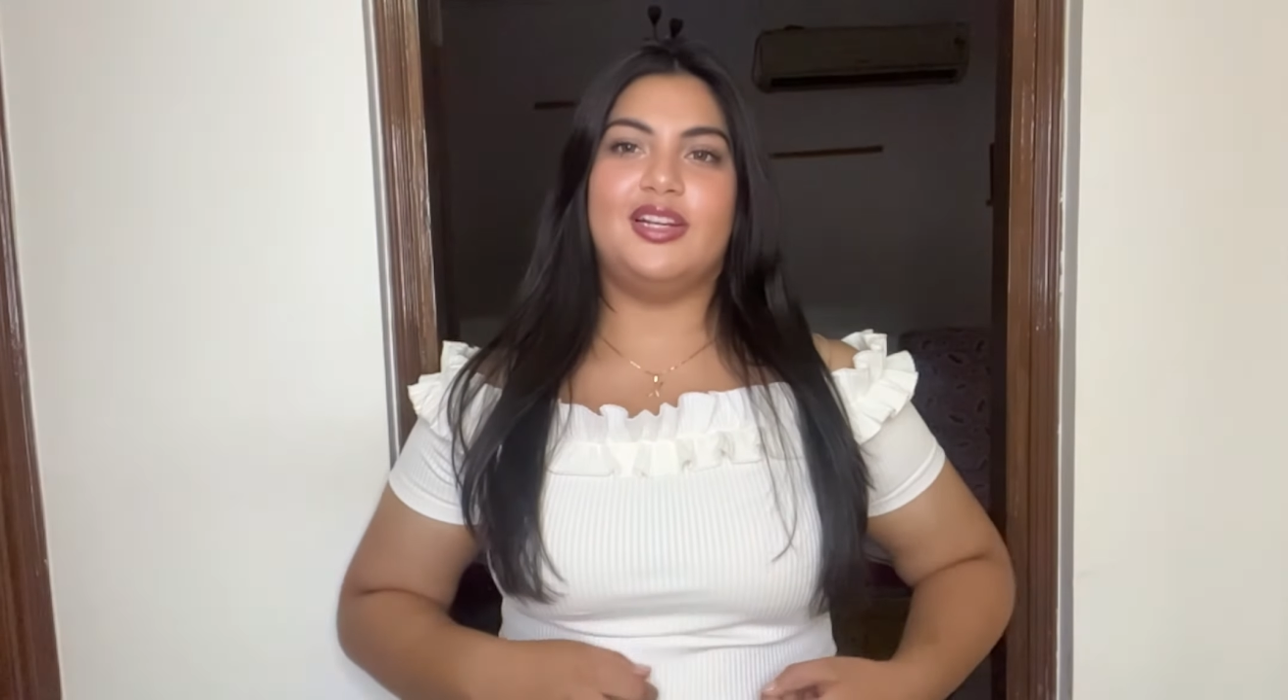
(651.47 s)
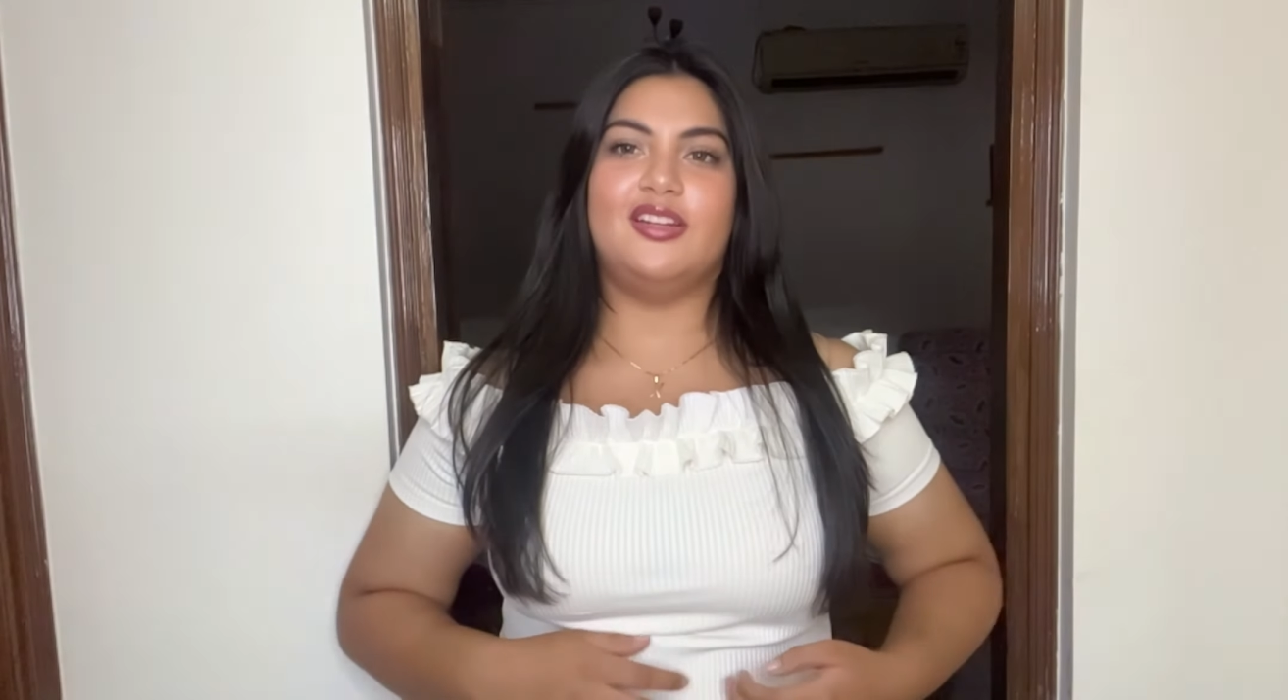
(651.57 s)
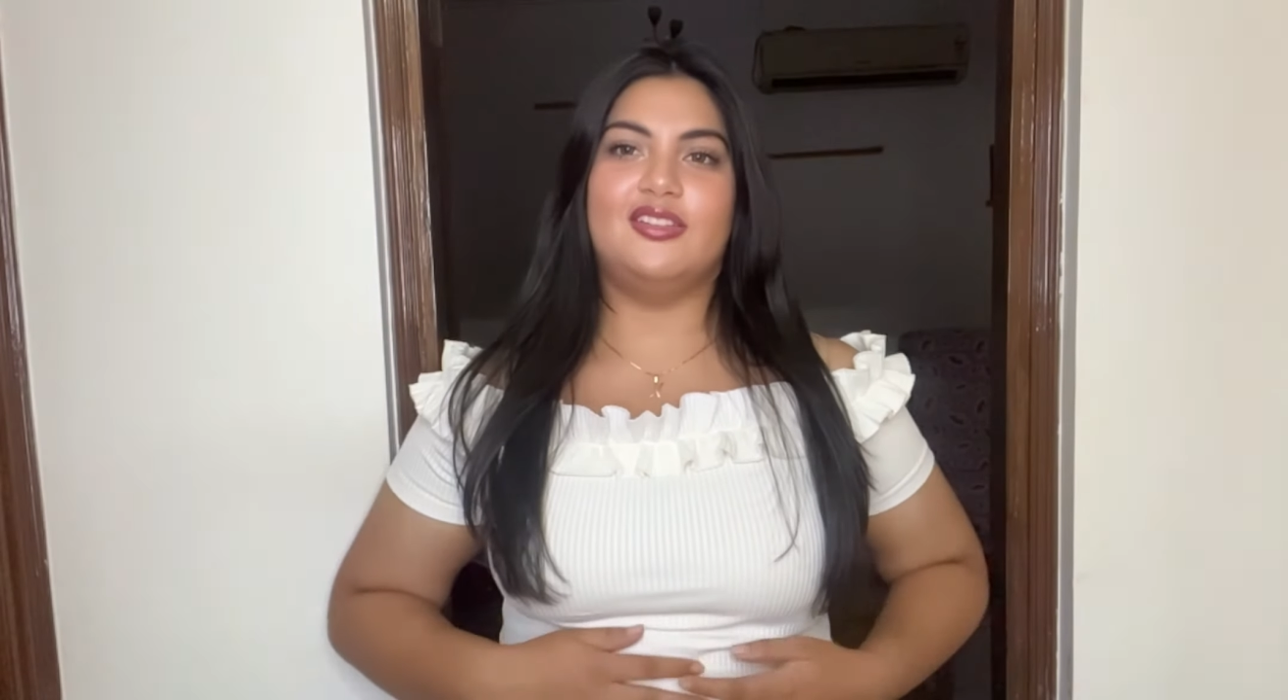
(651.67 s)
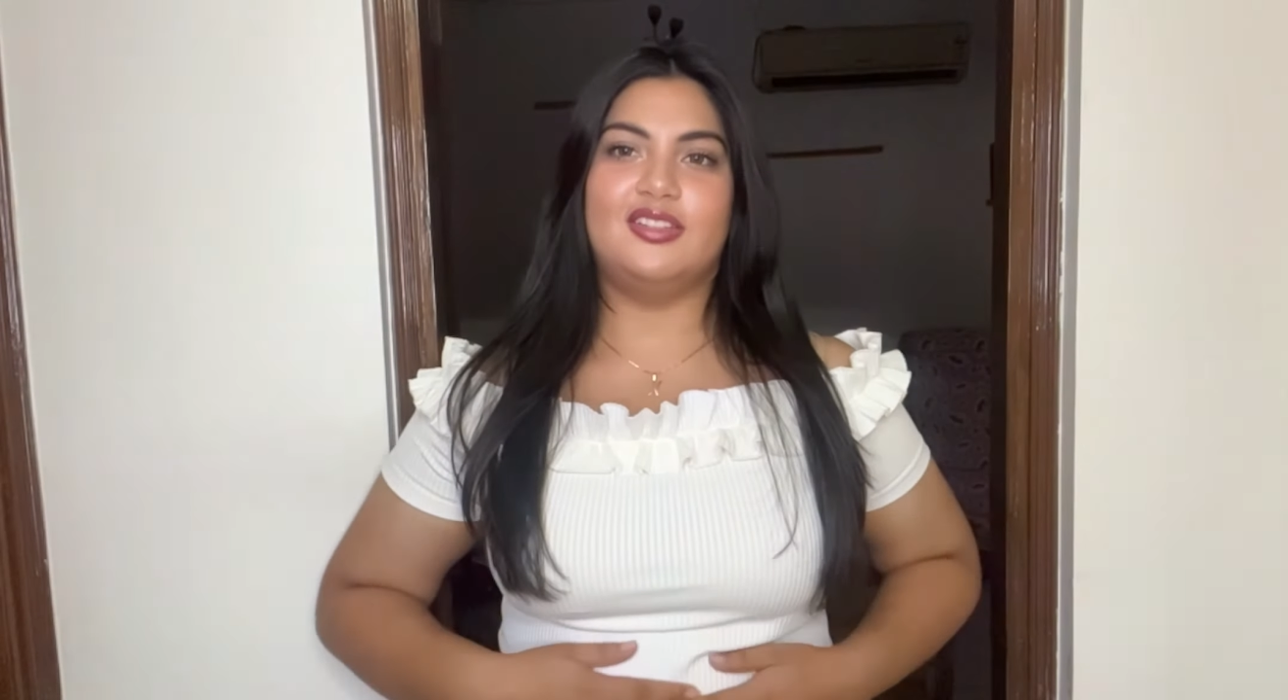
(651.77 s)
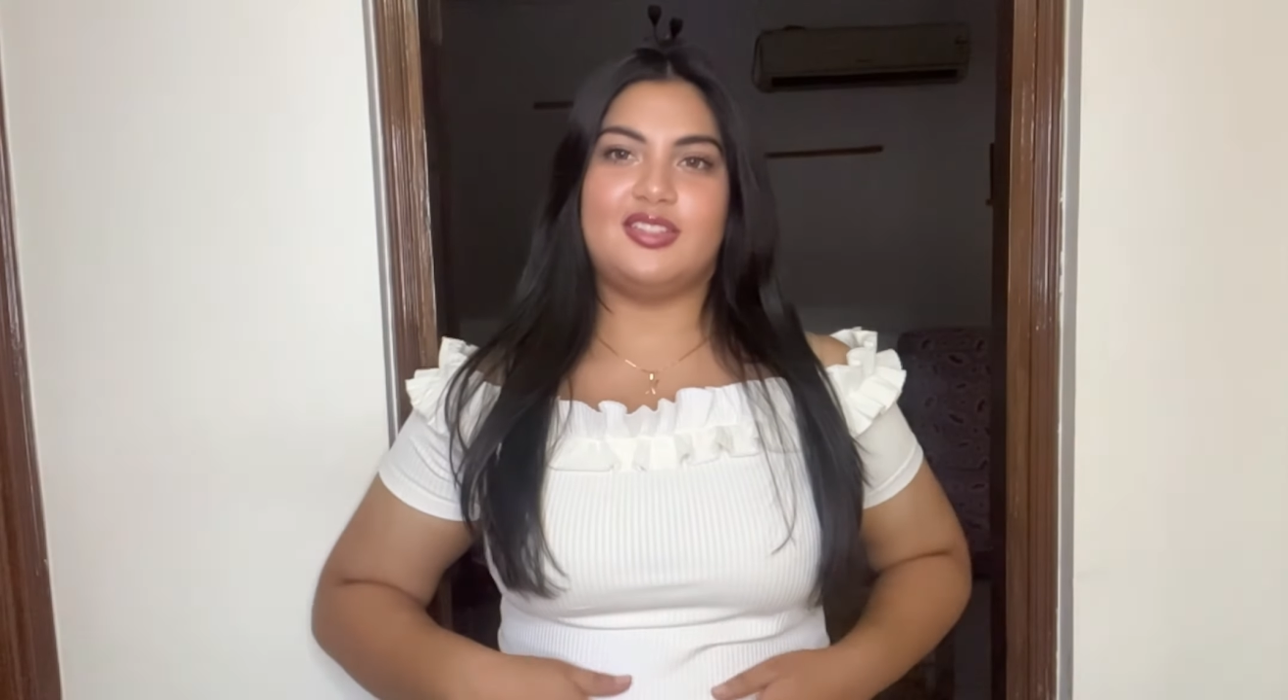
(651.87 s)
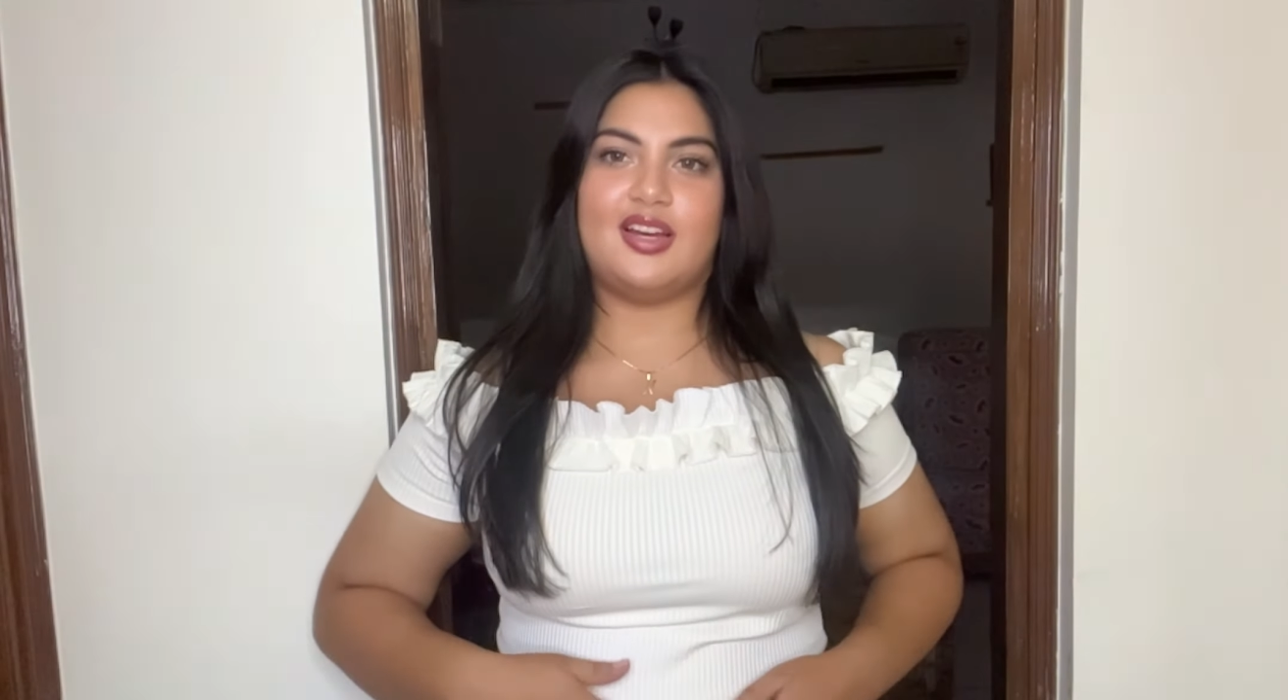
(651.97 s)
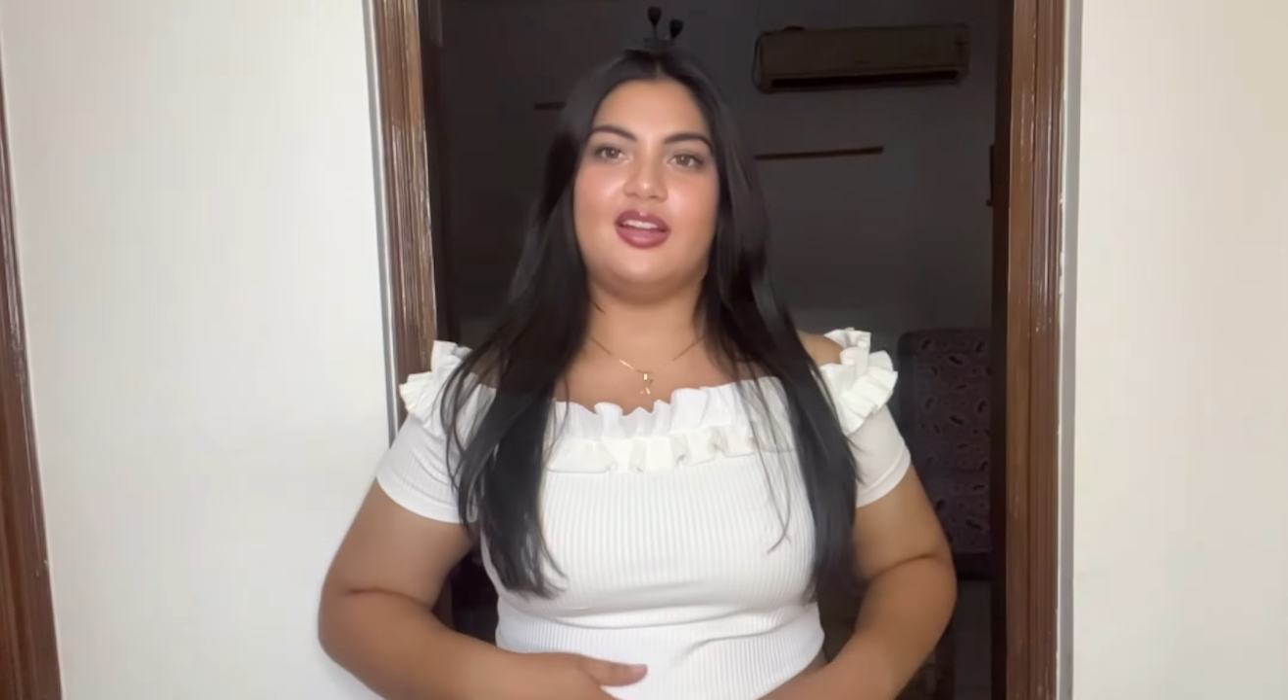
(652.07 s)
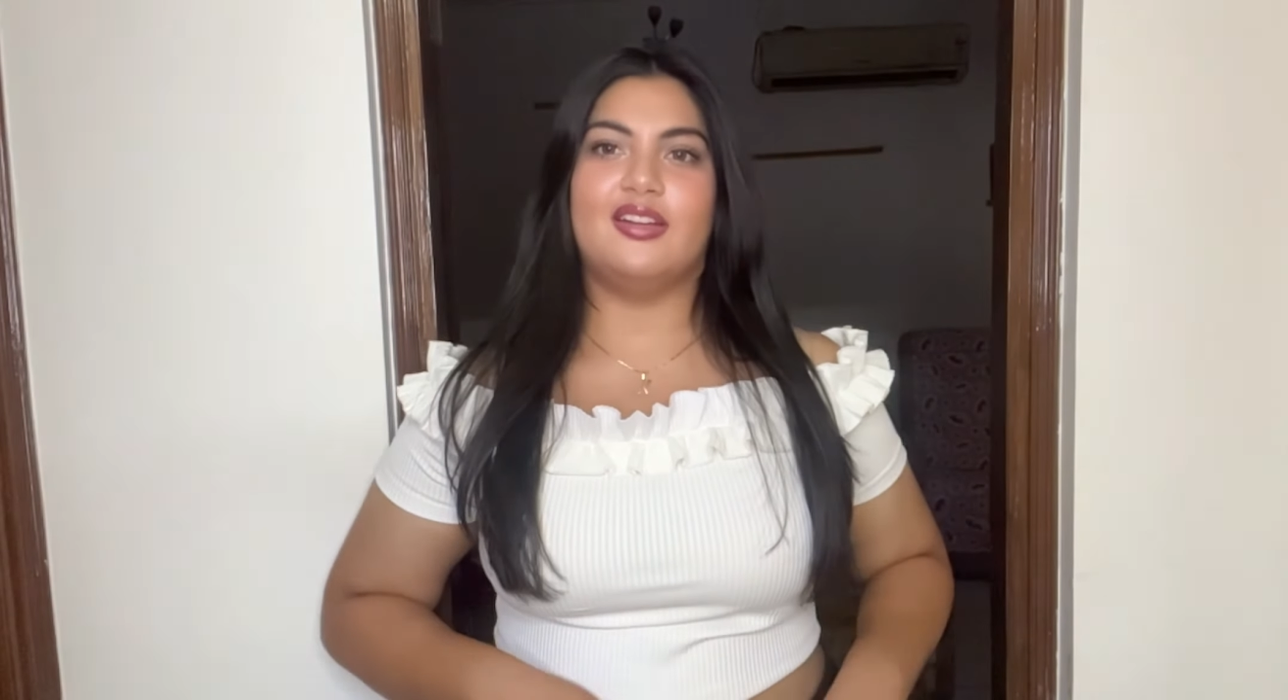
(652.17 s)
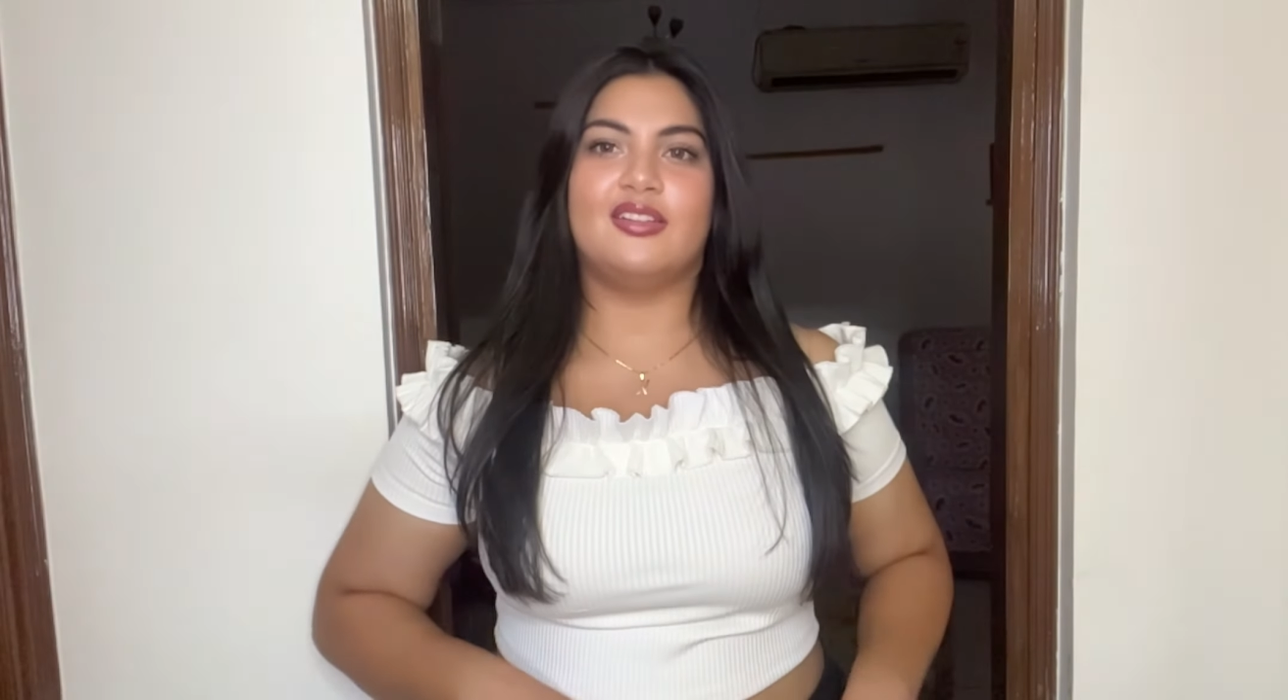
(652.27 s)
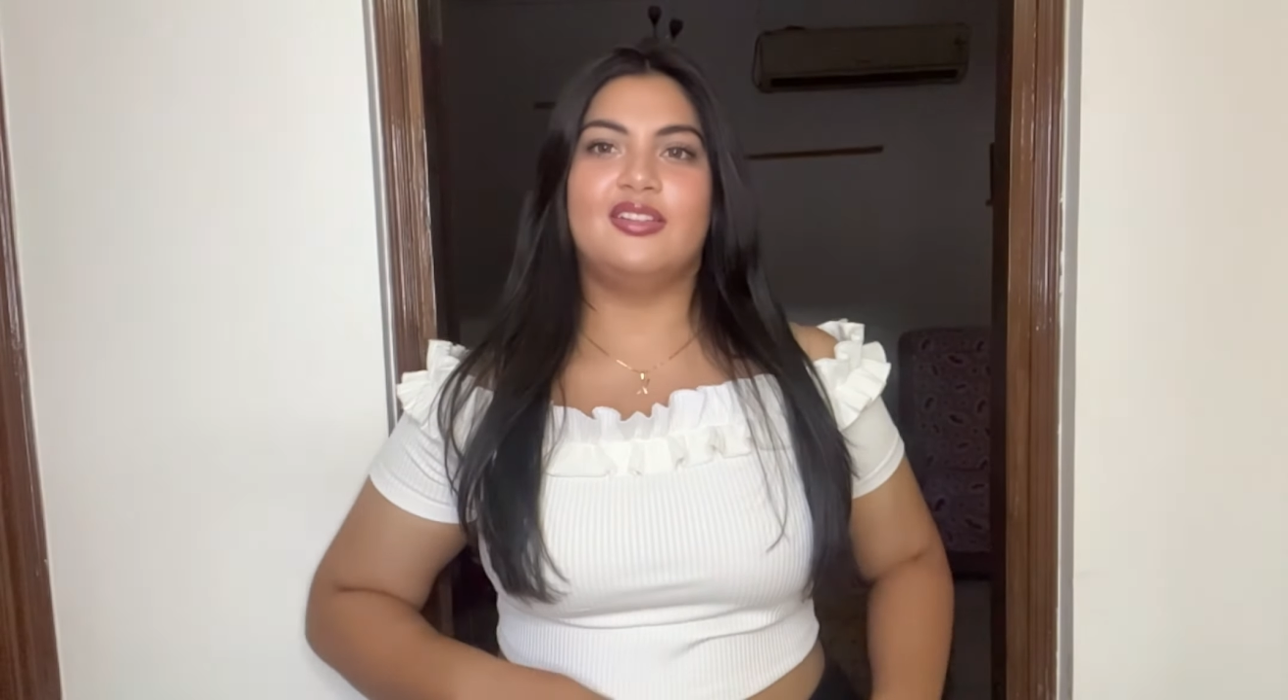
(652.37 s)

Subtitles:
dinners are.